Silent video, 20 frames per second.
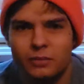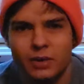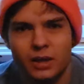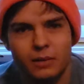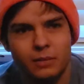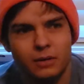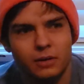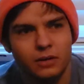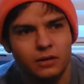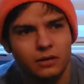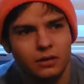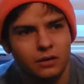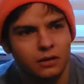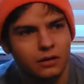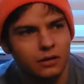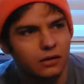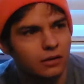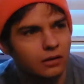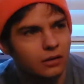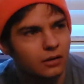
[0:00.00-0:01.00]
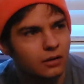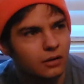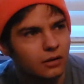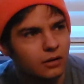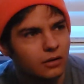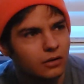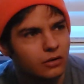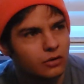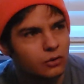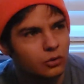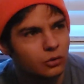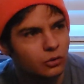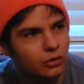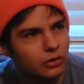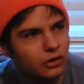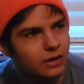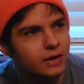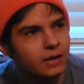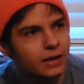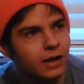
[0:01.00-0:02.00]
maybe they're
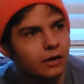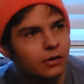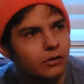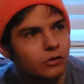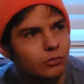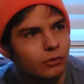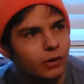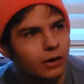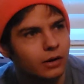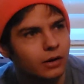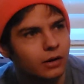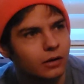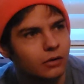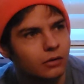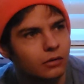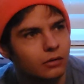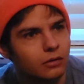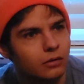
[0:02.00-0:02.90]
looking at us right now.